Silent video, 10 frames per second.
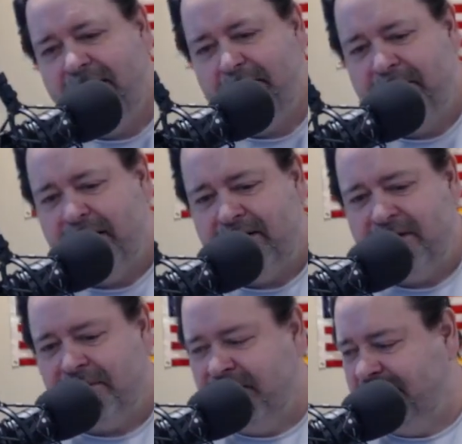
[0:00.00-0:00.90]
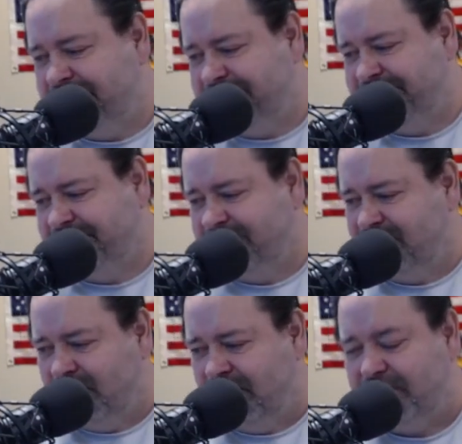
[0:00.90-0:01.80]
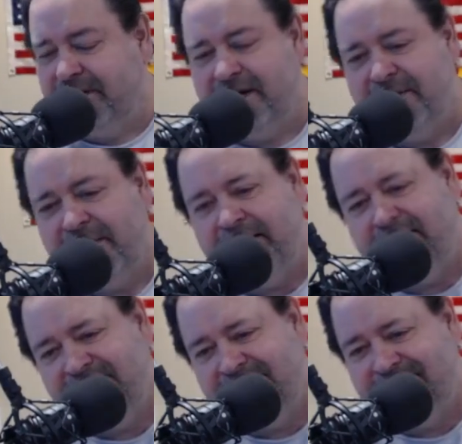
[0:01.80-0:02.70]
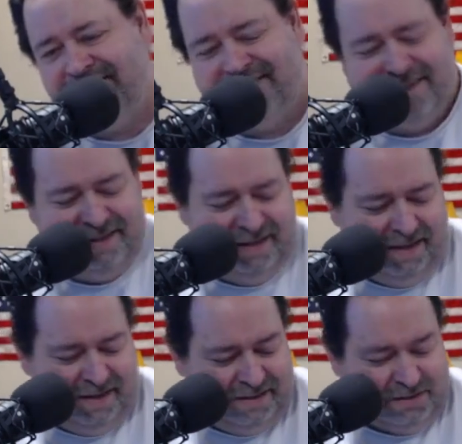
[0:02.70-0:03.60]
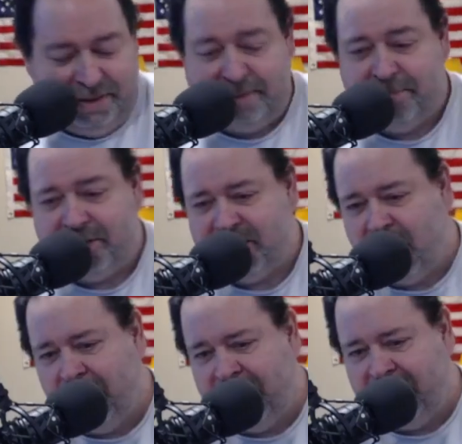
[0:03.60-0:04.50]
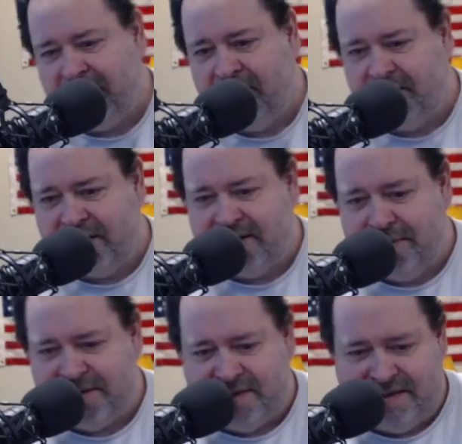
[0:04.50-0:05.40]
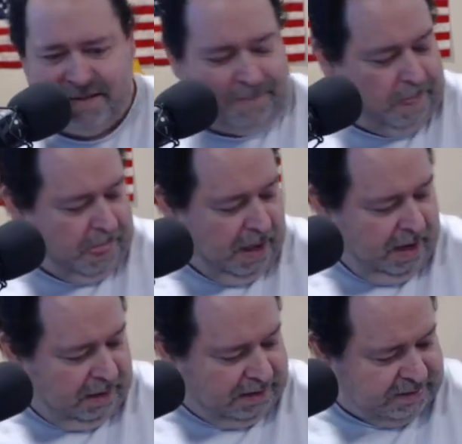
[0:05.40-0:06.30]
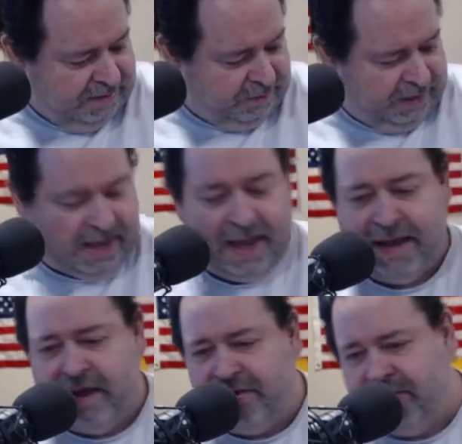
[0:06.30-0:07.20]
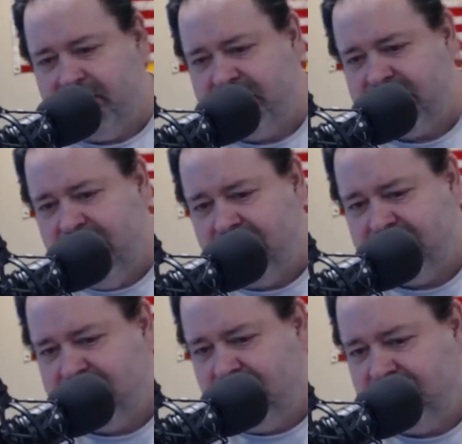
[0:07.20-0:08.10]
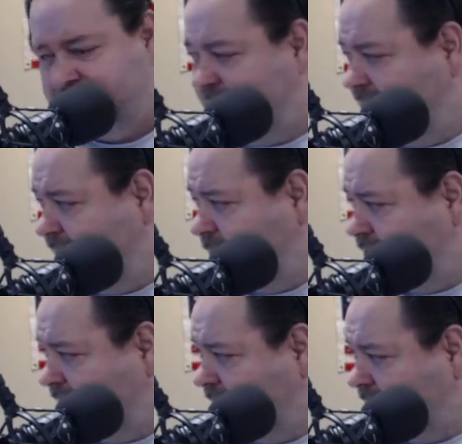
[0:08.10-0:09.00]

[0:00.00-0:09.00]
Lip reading: But you know what? We're going to do it anyway. So he can push Corey down a hill next time he sees him. Let's see if we can't get through an entire show today without